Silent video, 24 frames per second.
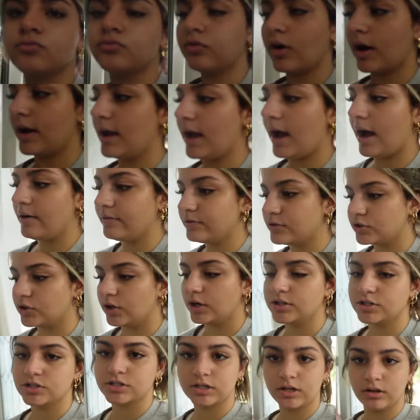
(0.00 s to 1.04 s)
right after
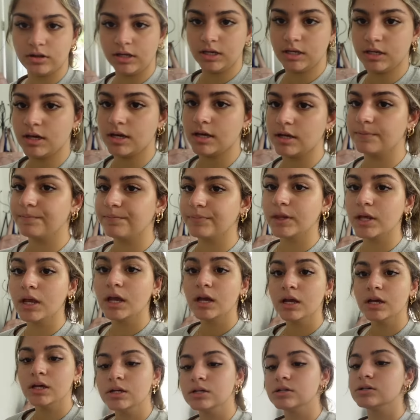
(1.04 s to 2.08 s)
I just cleaned it.
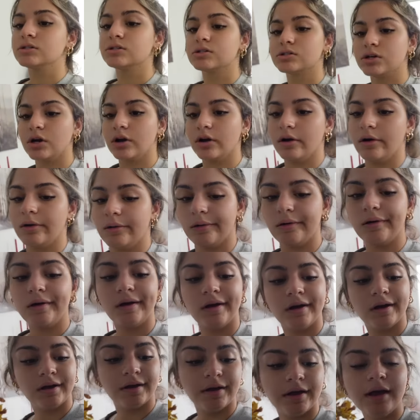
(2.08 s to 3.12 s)
So
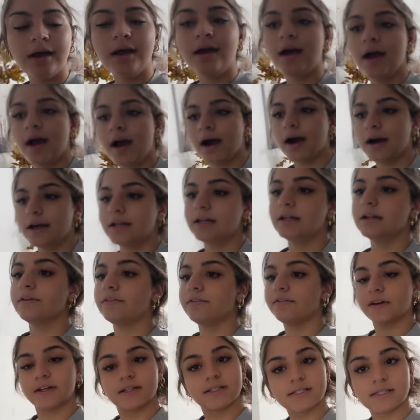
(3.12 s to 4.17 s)
I need to
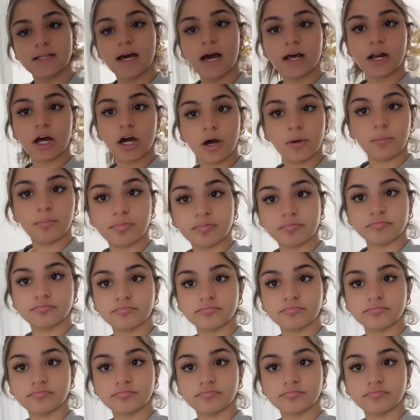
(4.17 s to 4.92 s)
fix that up.